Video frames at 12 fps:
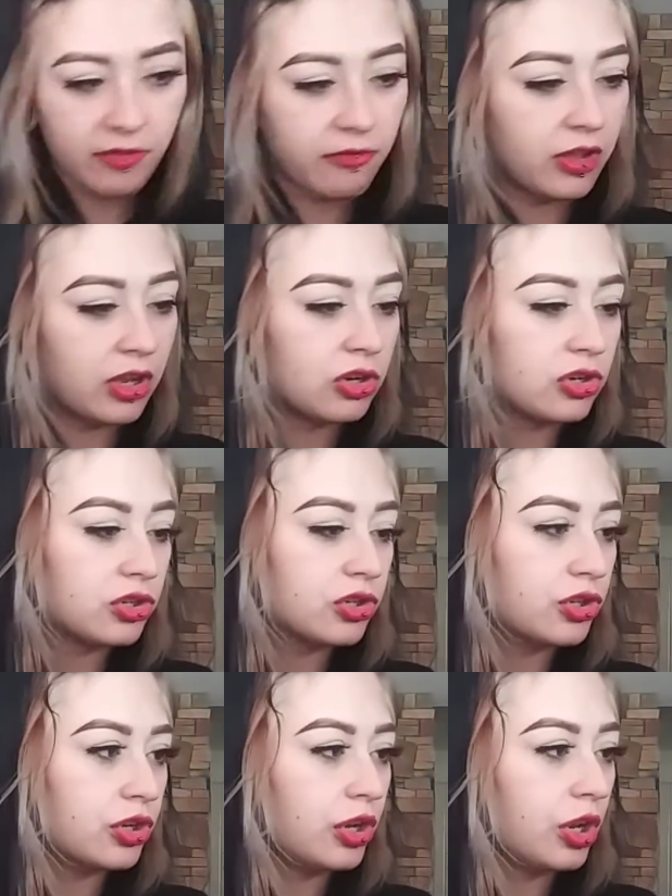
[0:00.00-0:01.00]
My fingers
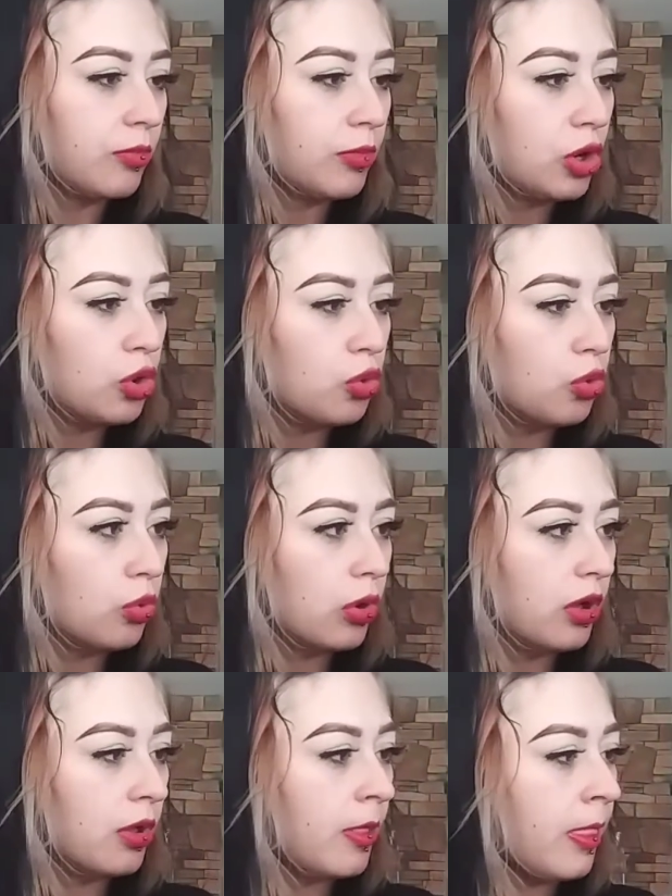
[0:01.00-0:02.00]
are turning
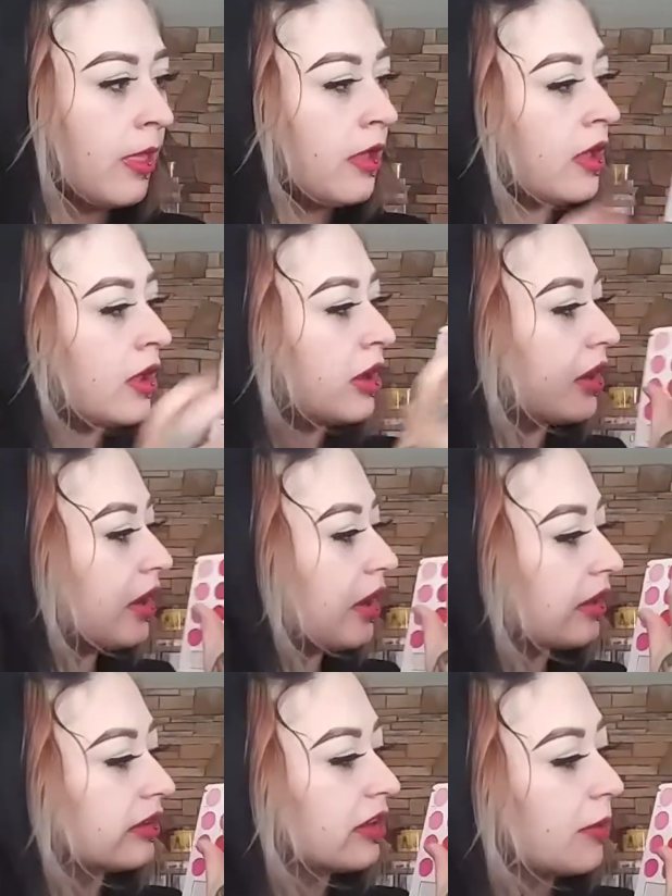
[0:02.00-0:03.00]
blue.
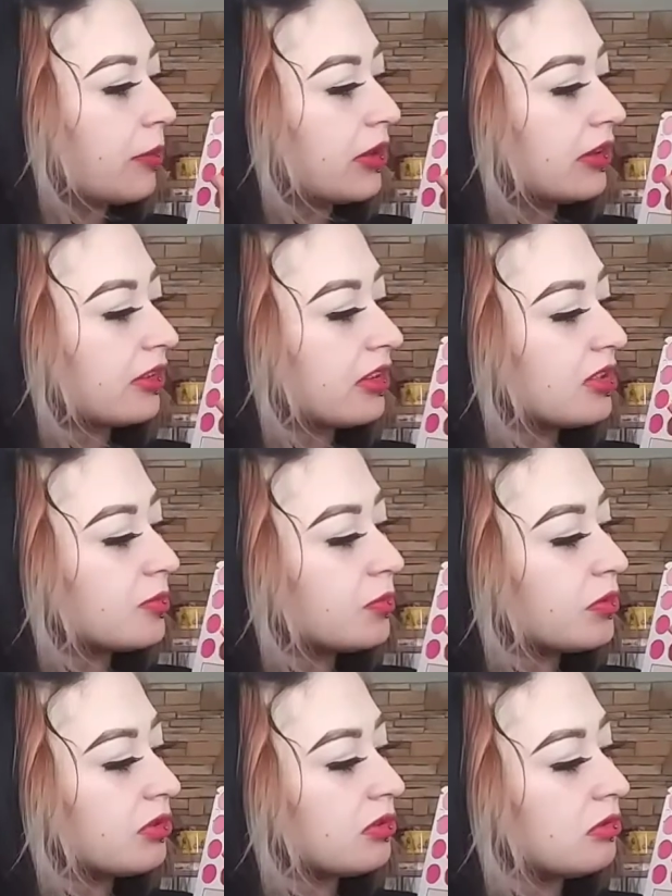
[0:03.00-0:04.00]
Next up is this
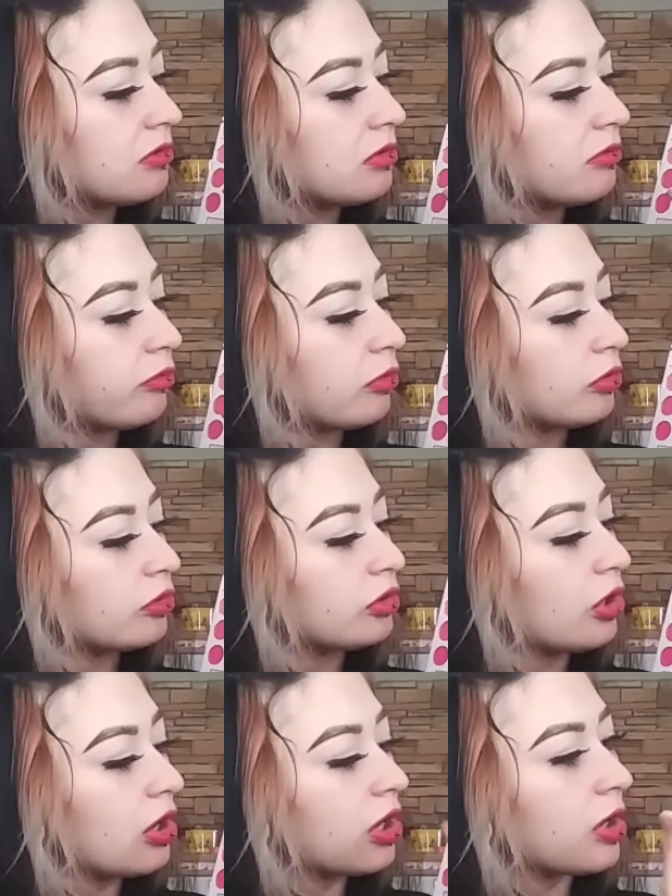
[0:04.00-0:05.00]
beautiful
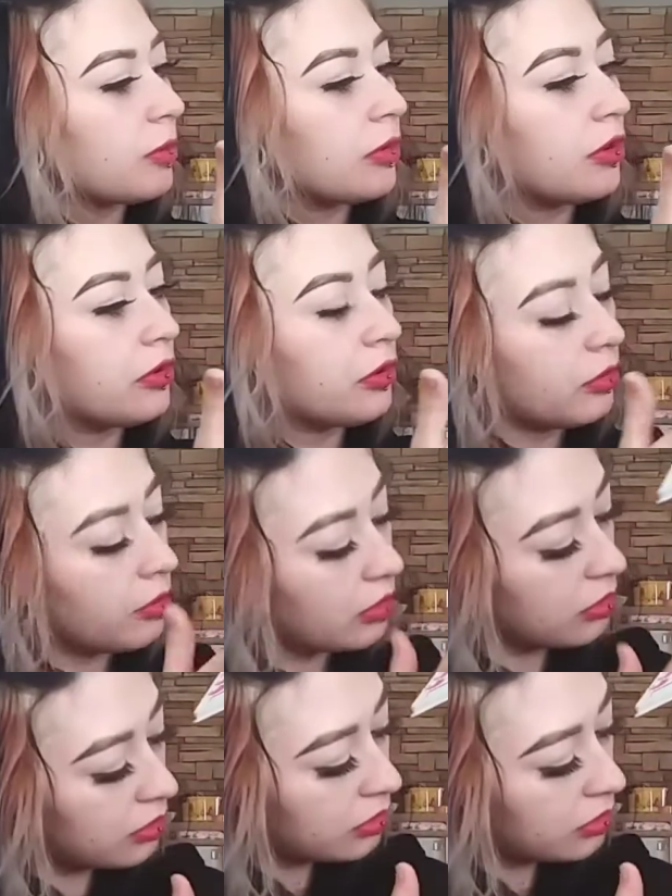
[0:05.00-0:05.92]
dark blue.